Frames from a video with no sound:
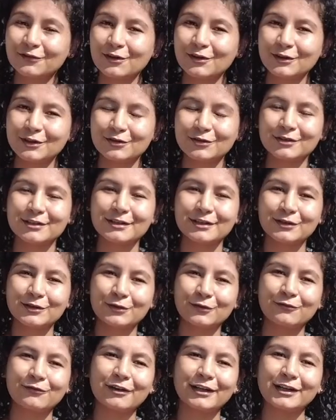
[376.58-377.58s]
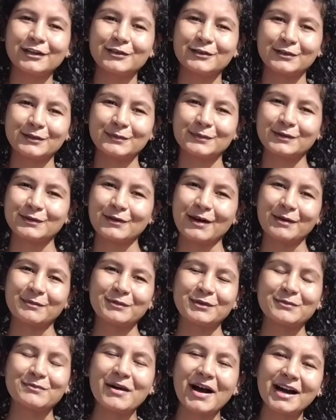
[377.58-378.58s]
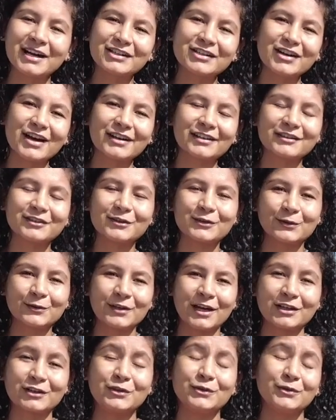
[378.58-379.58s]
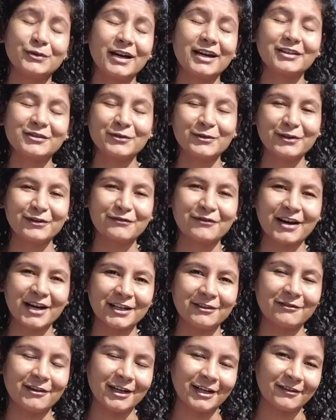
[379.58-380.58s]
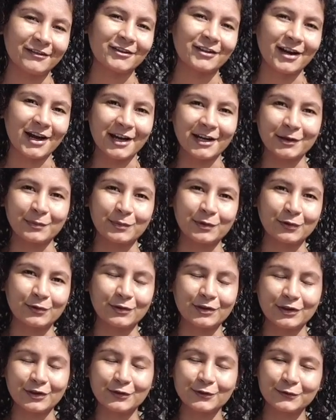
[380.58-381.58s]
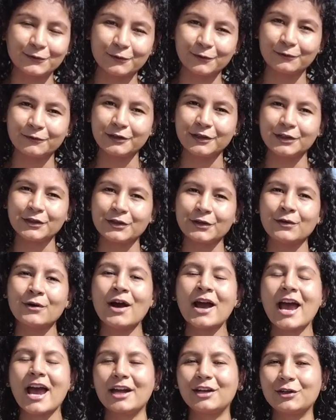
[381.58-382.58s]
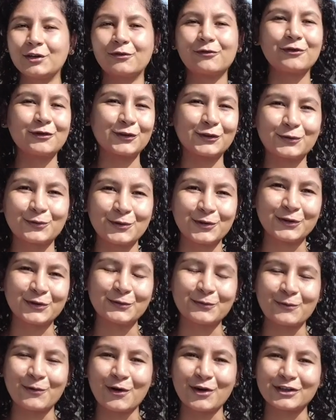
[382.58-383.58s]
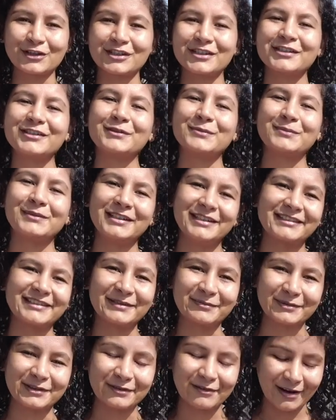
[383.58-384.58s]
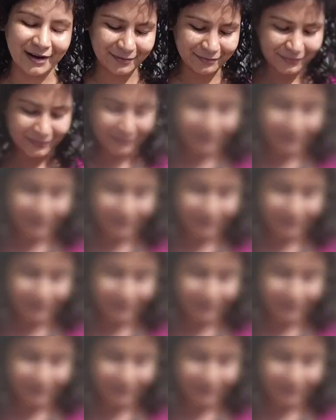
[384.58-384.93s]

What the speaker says: If you're interested, don't forget to subscribe to my channel so that you get notified whenever I upload a useful video and you're first one to watch. So please subscribe.